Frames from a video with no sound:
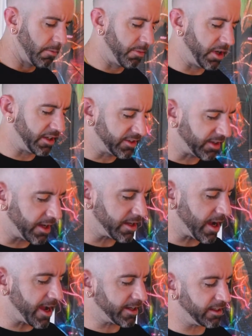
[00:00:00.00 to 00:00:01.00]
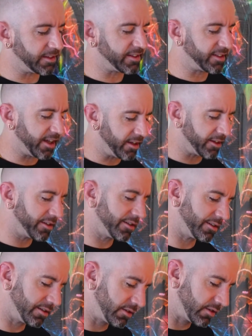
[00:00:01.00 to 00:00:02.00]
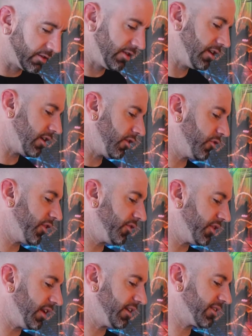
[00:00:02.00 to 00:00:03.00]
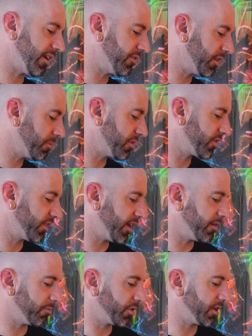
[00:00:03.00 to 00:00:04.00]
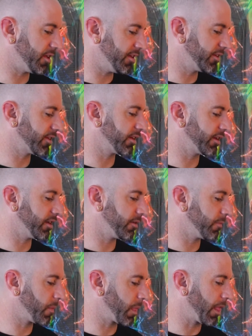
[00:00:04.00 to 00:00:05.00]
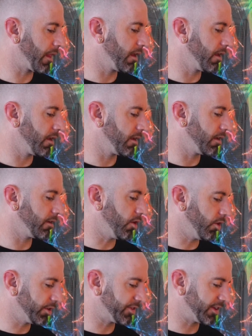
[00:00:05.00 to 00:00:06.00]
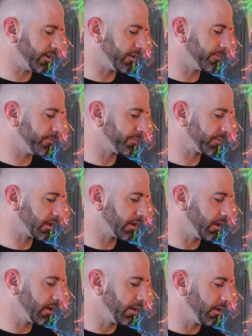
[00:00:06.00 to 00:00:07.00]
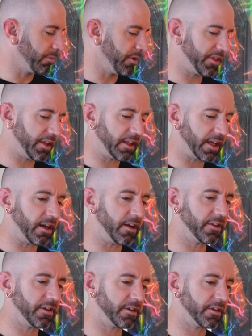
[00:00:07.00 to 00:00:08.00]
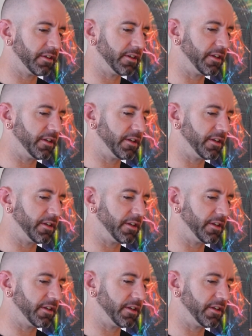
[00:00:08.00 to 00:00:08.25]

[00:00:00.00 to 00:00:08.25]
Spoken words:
but it's like I can sell 50 to 70% pretty easily wholesale, but then that other